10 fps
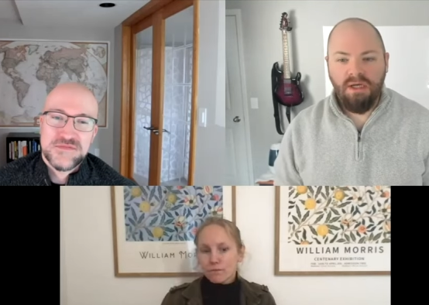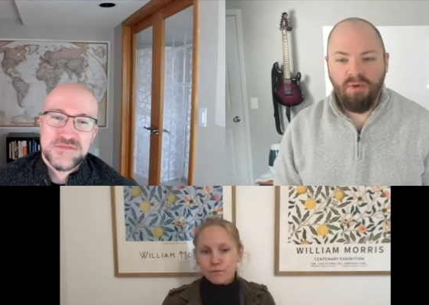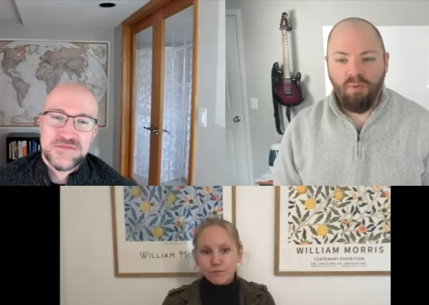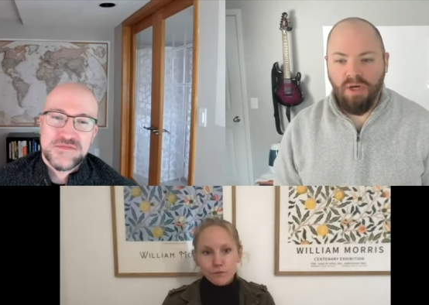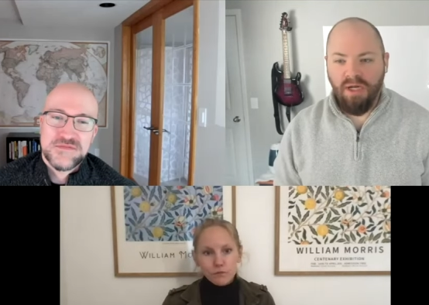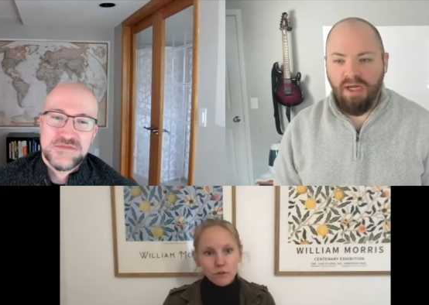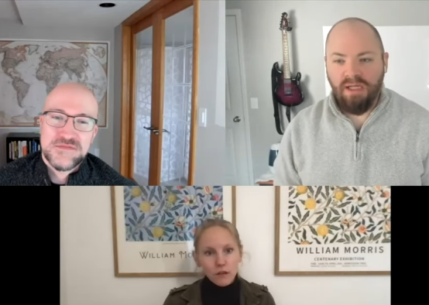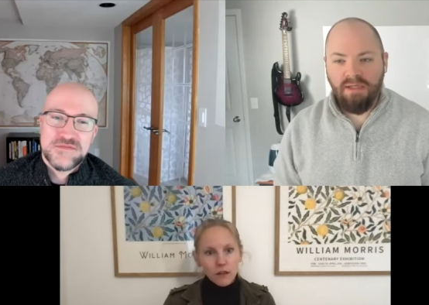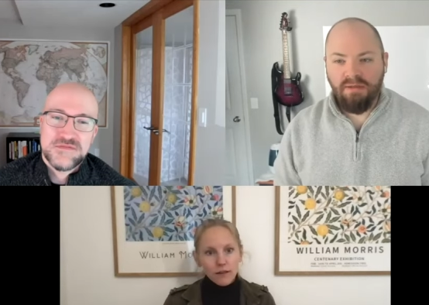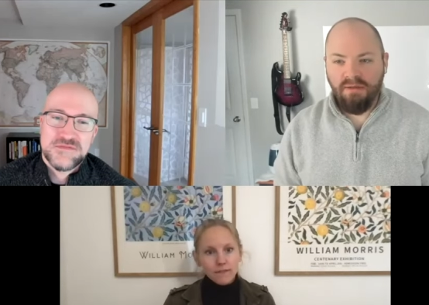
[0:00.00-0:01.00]
Speaker 1: when I
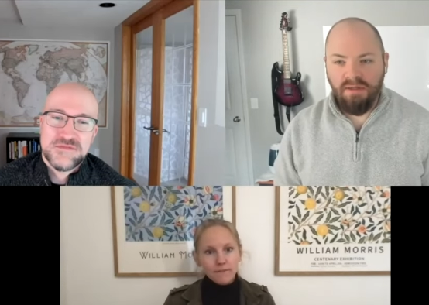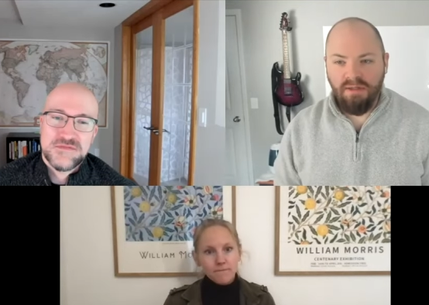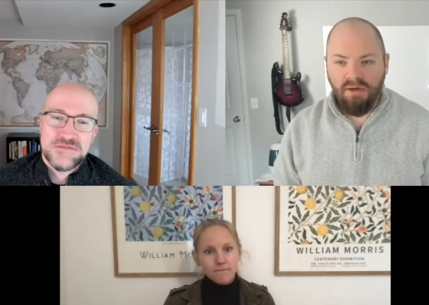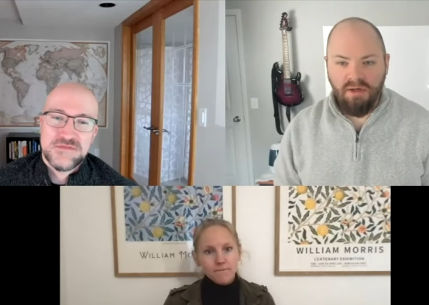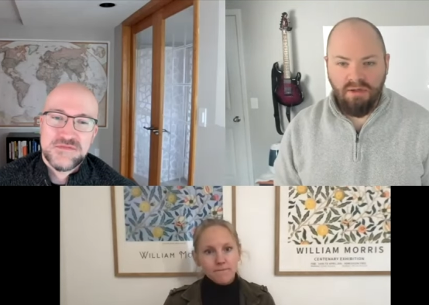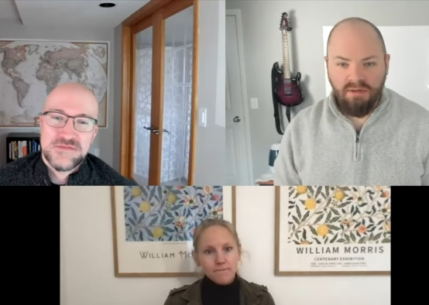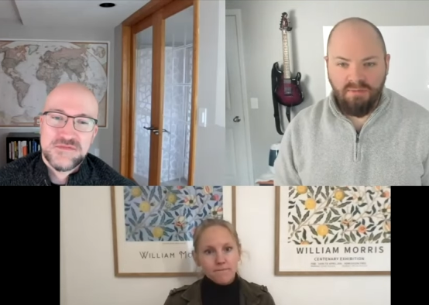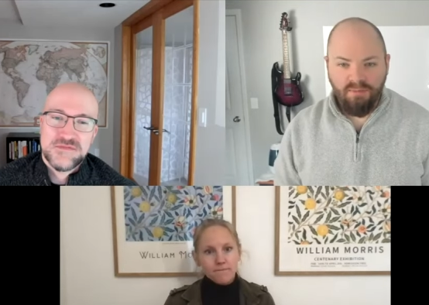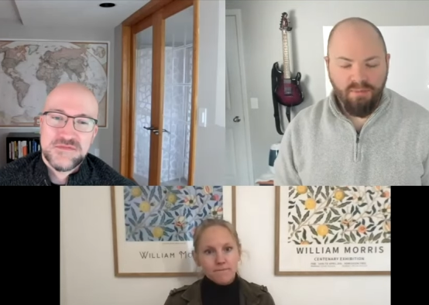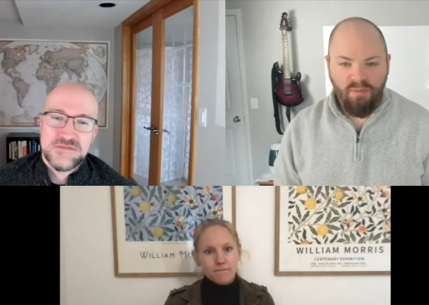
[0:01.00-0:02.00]
had the dog
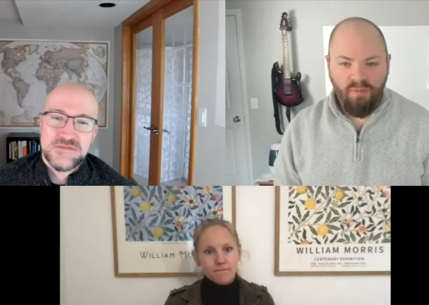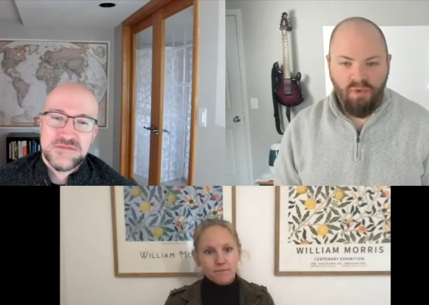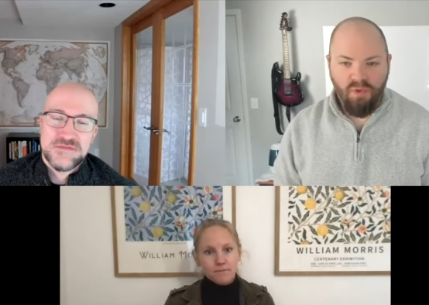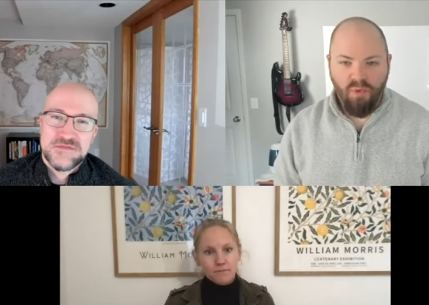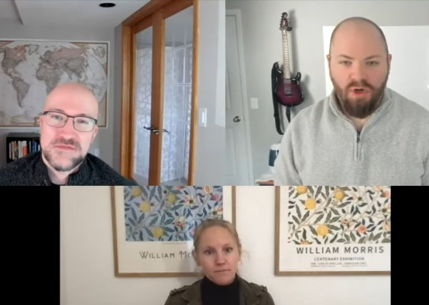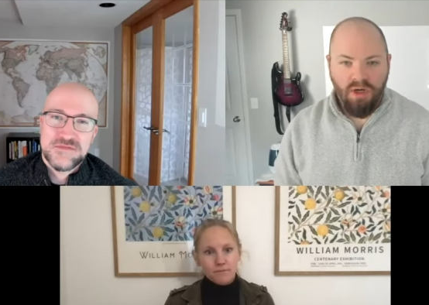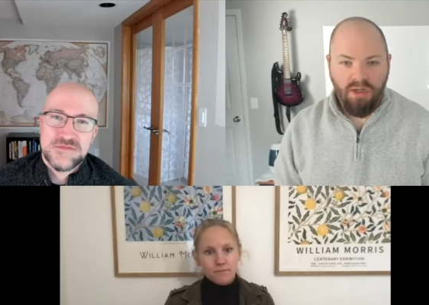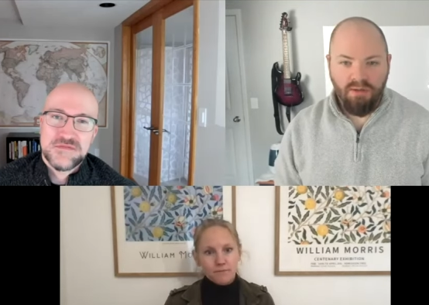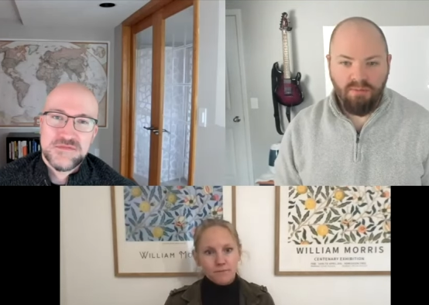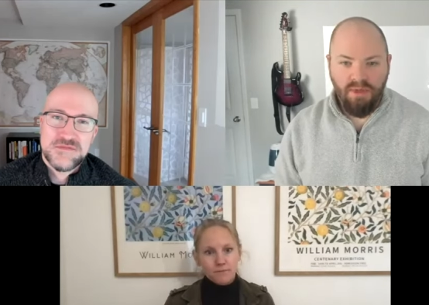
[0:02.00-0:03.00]
for a
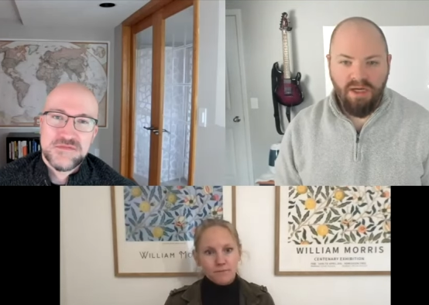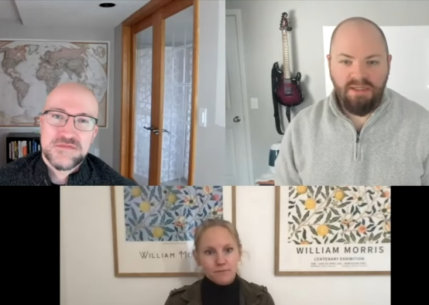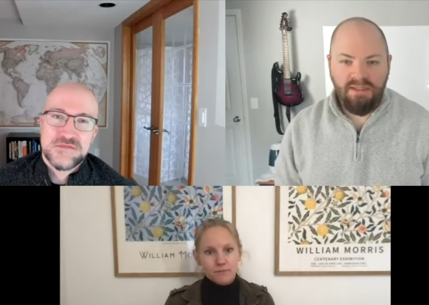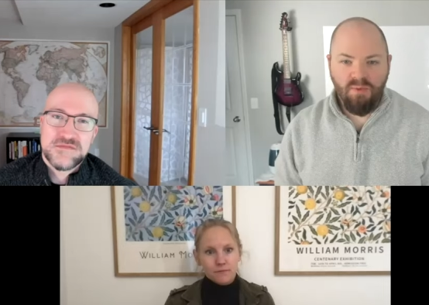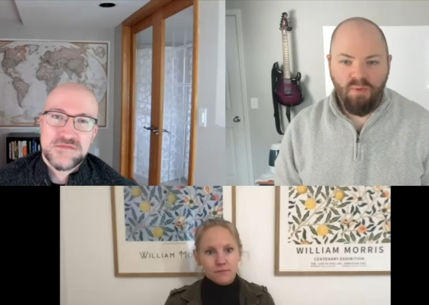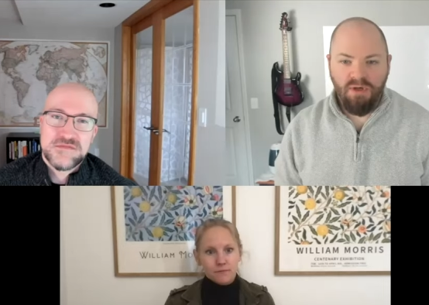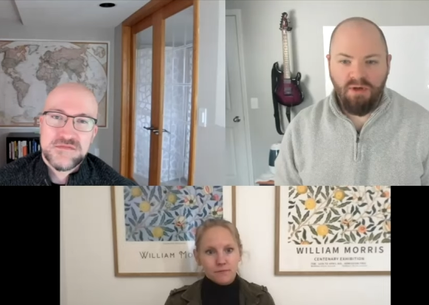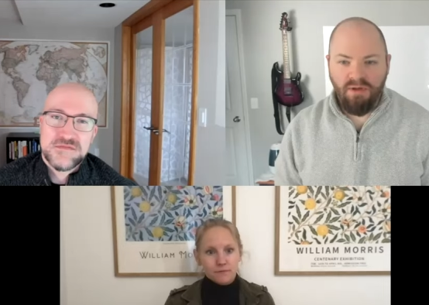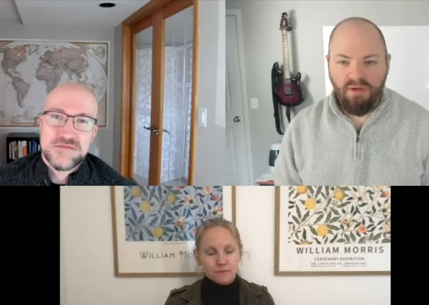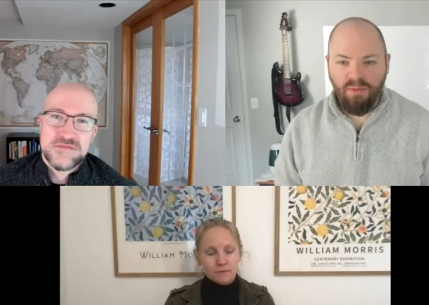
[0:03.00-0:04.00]
walk and I didn't want
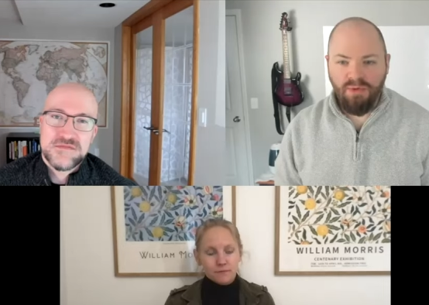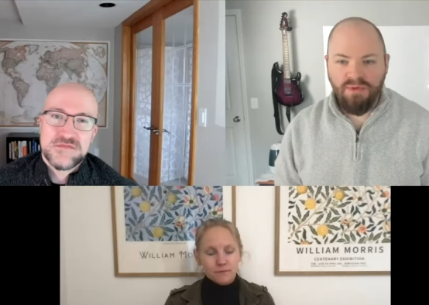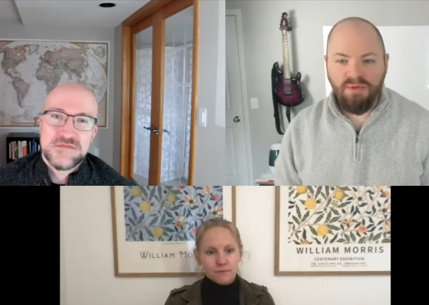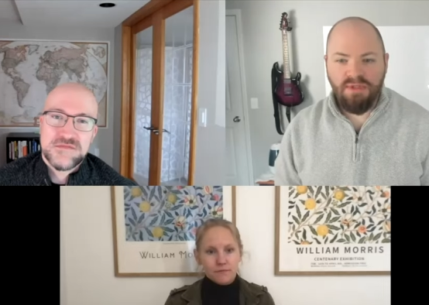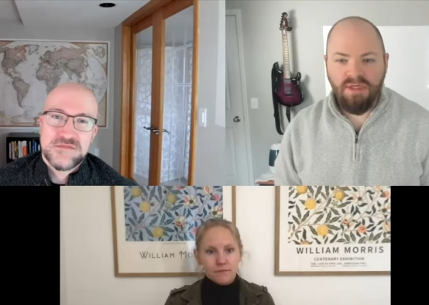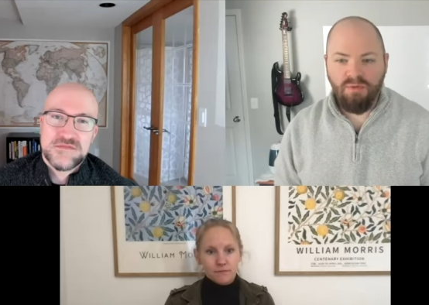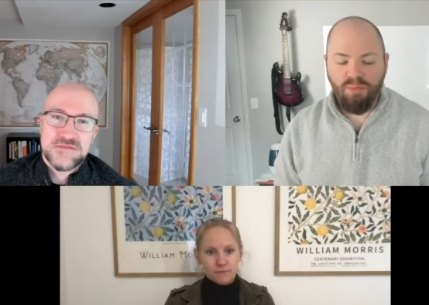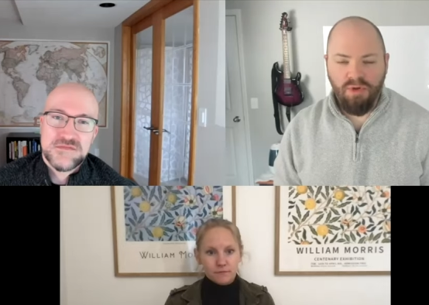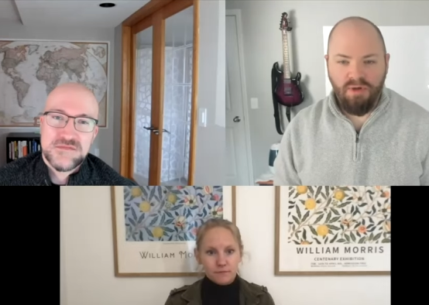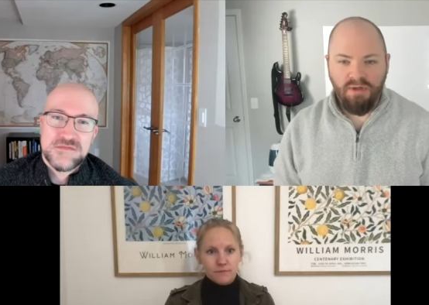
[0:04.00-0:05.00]
all the commercials that were
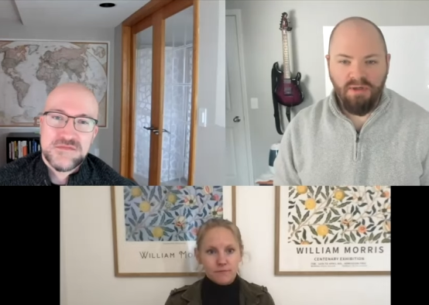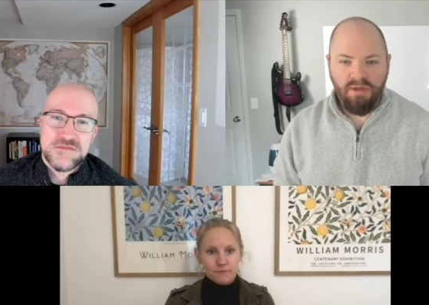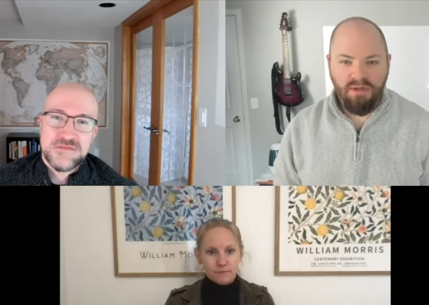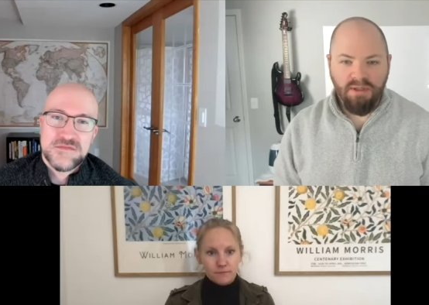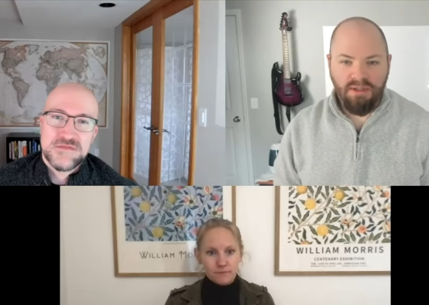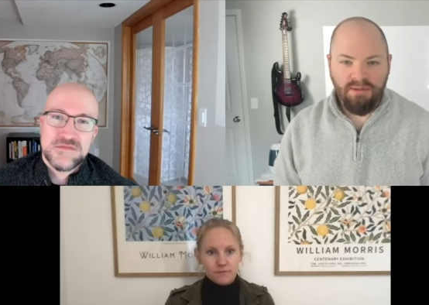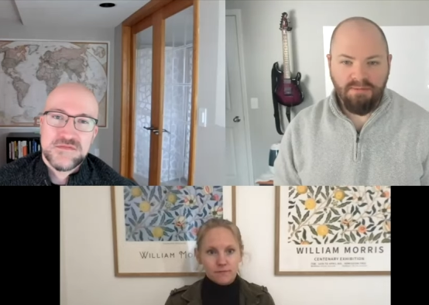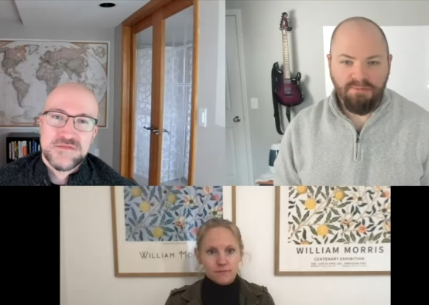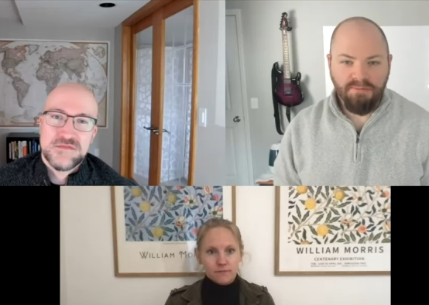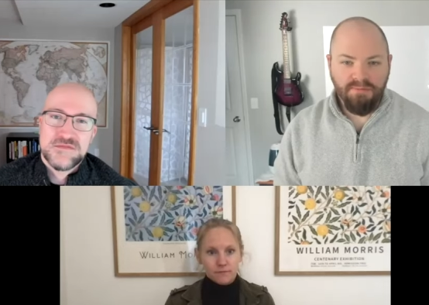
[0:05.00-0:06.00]
part of the
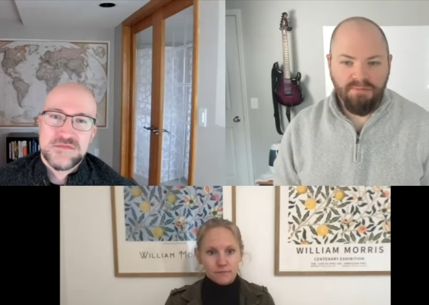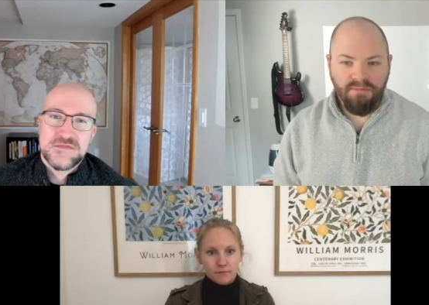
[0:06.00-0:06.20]
um,